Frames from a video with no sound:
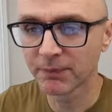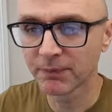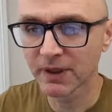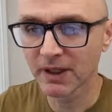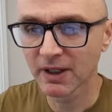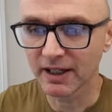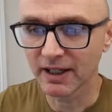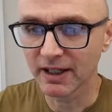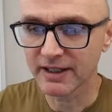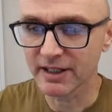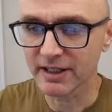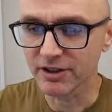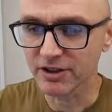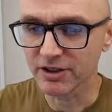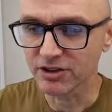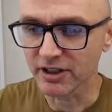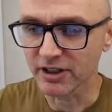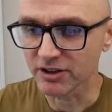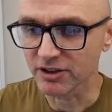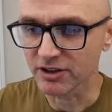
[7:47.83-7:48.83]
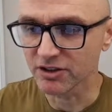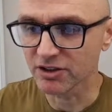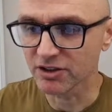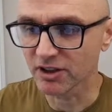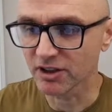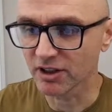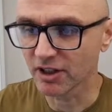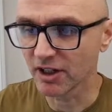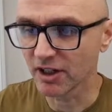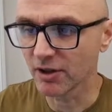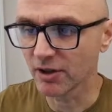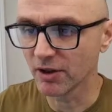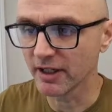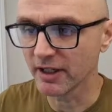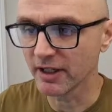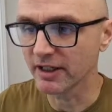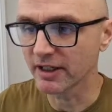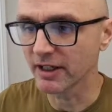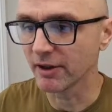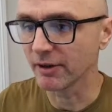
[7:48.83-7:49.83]
And now you see it
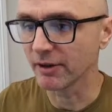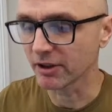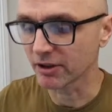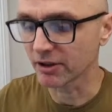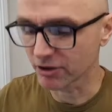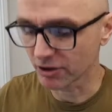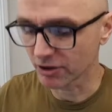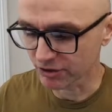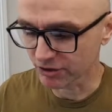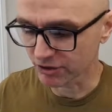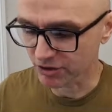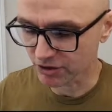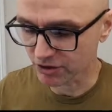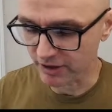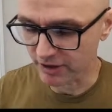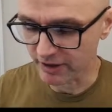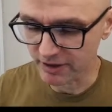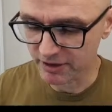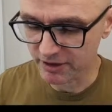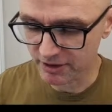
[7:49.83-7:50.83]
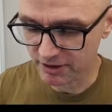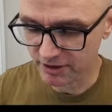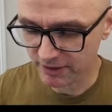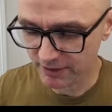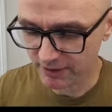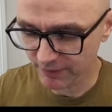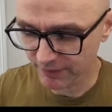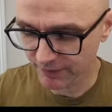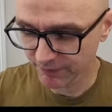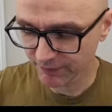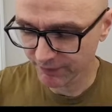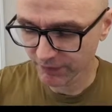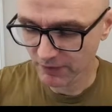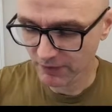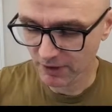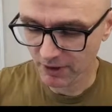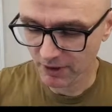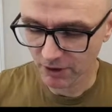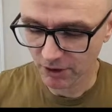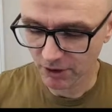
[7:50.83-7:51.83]
slowly going across the trace,
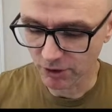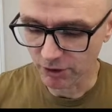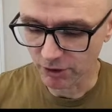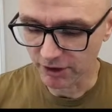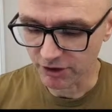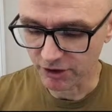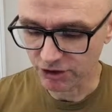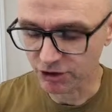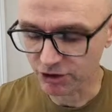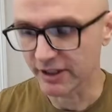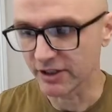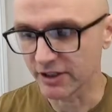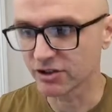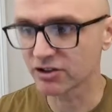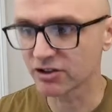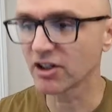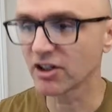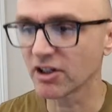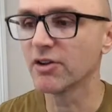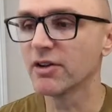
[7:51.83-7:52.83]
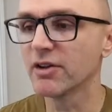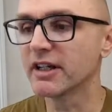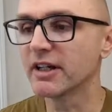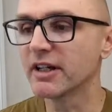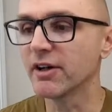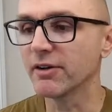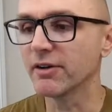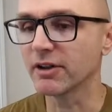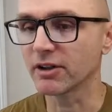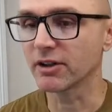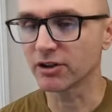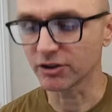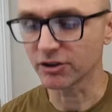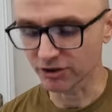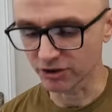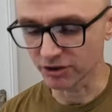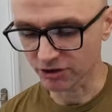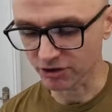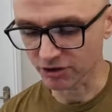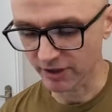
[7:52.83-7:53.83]
or a trace slowly going across
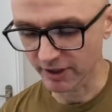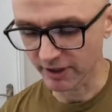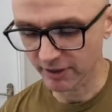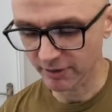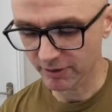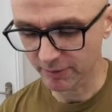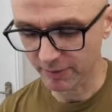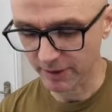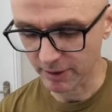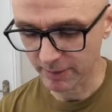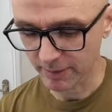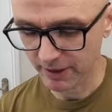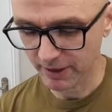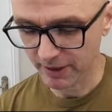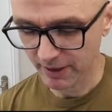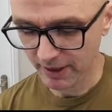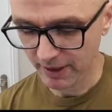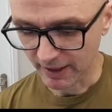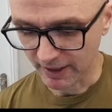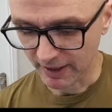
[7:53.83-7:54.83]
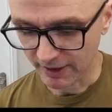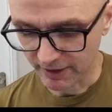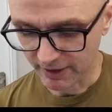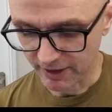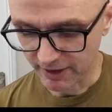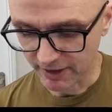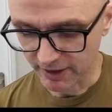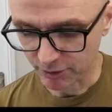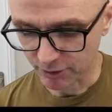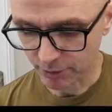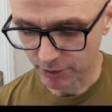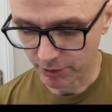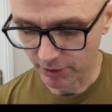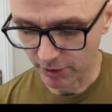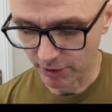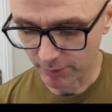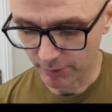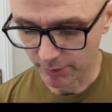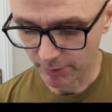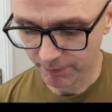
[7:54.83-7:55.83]
the screen, maybe. And then let's
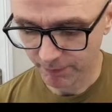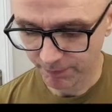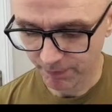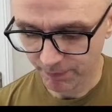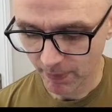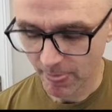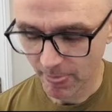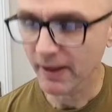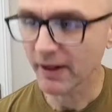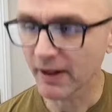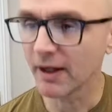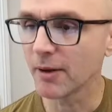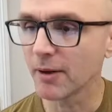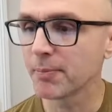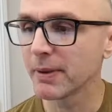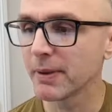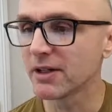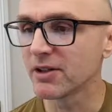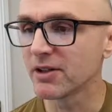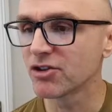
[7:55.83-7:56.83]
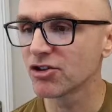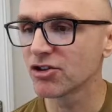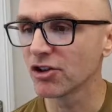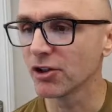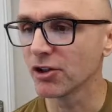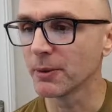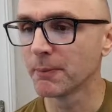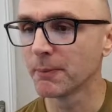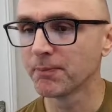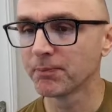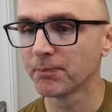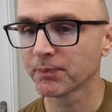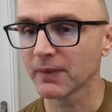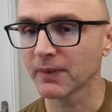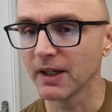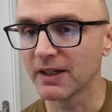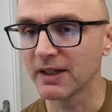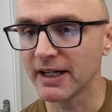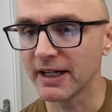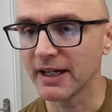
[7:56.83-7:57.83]
probe pin 2.
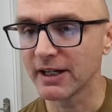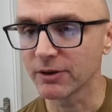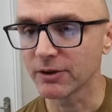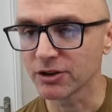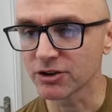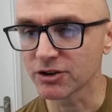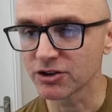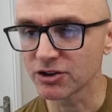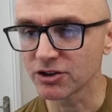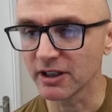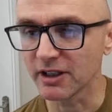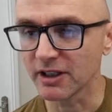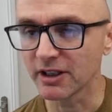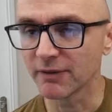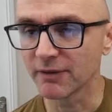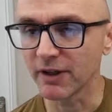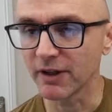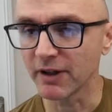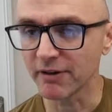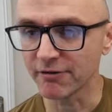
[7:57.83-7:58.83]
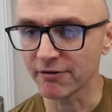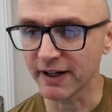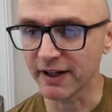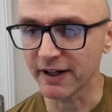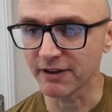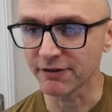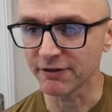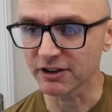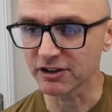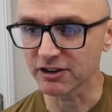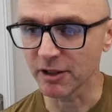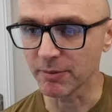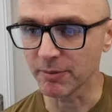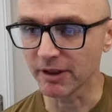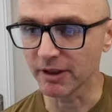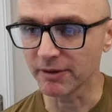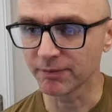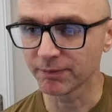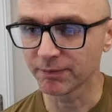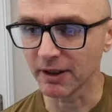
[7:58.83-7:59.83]
And now you'll see that, in fact, if I take
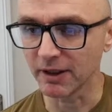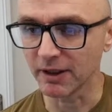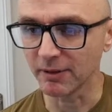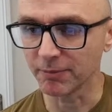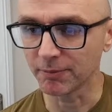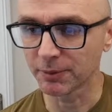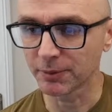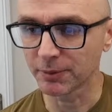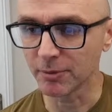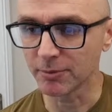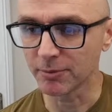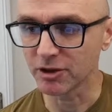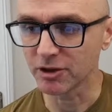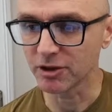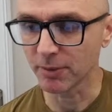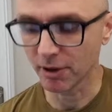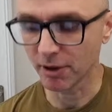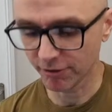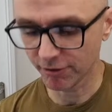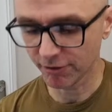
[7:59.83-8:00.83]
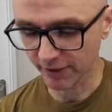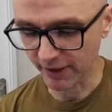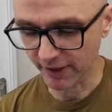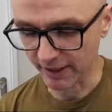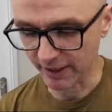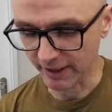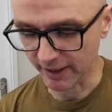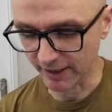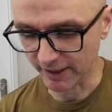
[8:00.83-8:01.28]
my probe tip off there and